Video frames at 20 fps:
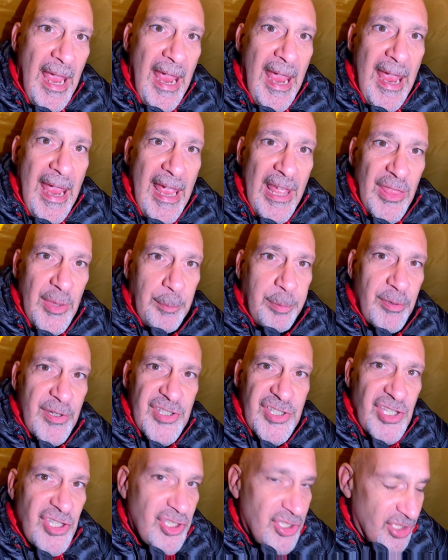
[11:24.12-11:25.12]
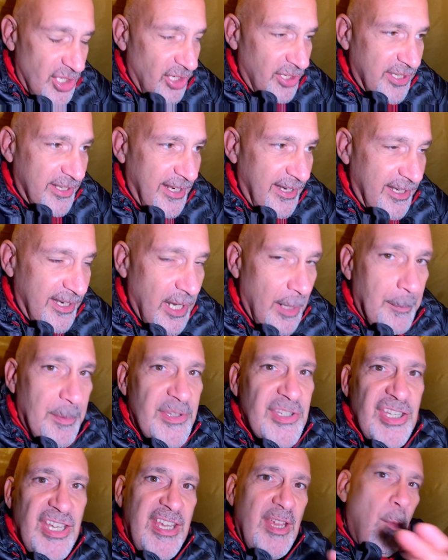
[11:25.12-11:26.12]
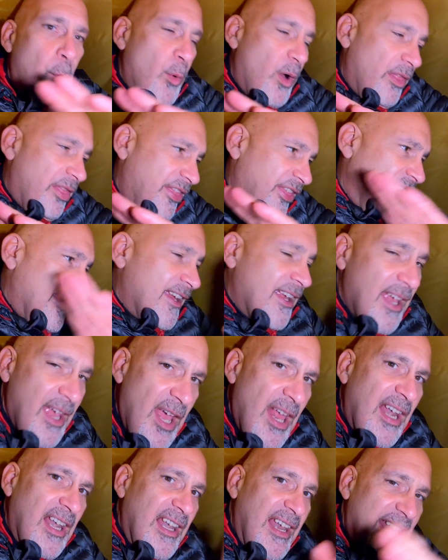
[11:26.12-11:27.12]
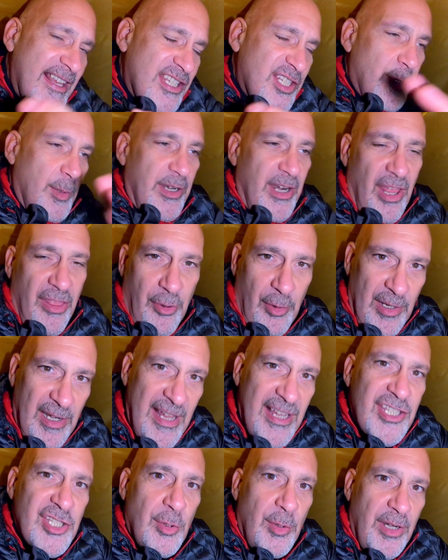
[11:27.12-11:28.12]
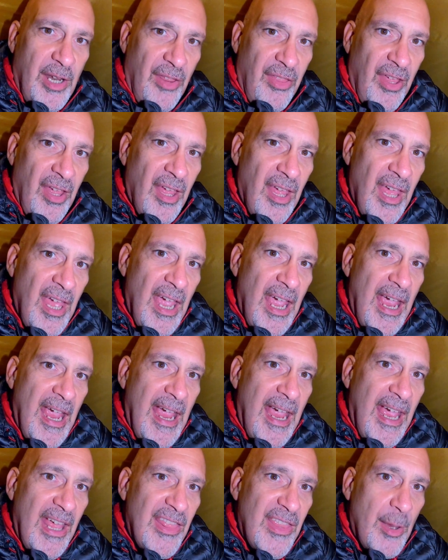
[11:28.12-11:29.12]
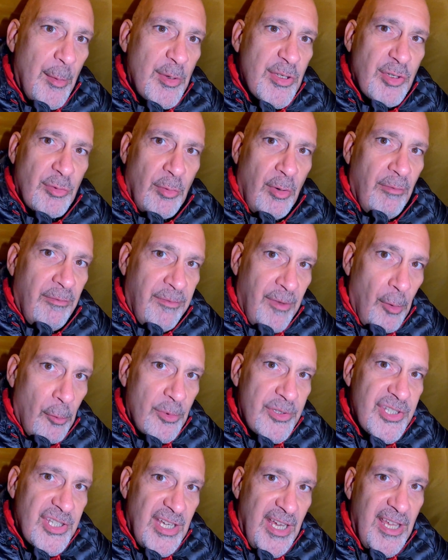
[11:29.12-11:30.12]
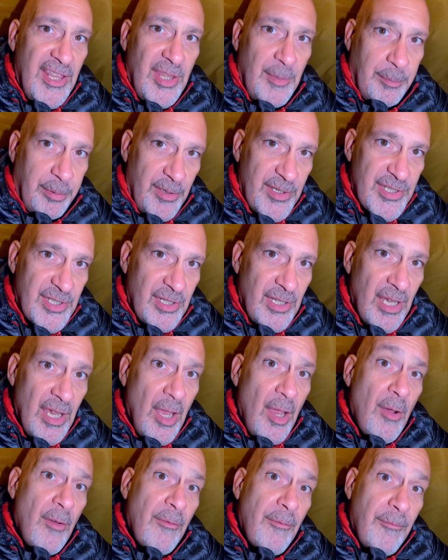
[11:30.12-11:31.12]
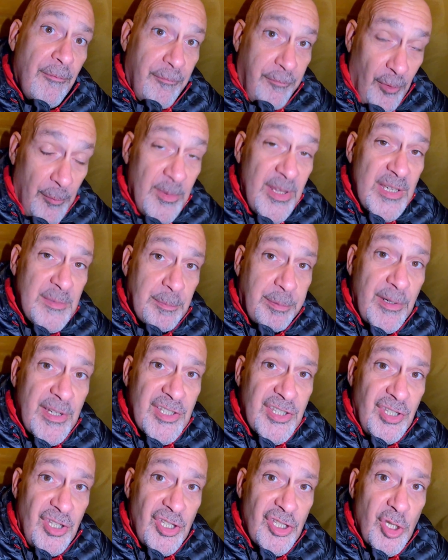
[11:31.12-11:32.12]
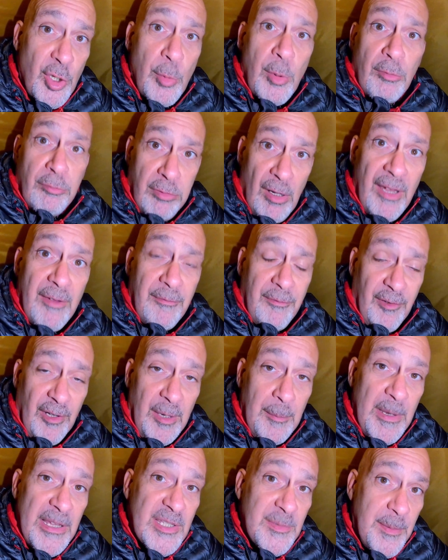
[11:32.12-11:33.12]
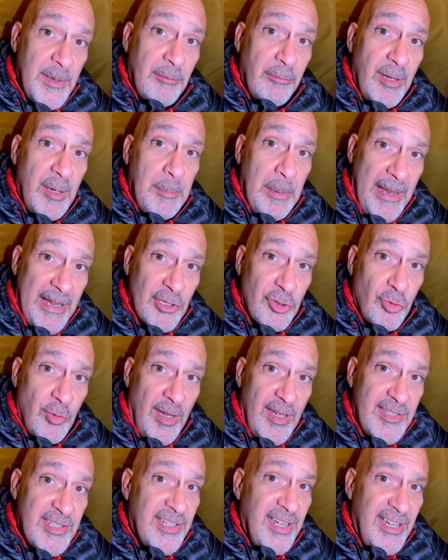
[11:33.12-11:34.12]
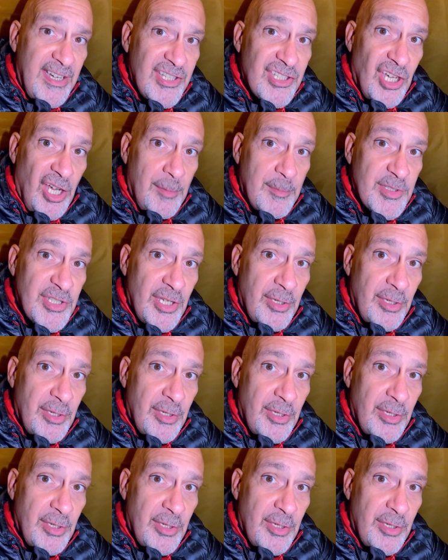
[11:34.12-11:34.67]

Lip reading: And the prisoners started getting uppity, and one thing led to another and led to another, and there was a revolt in the prison from these prisoners who were rightfully meant to be repatriated anytime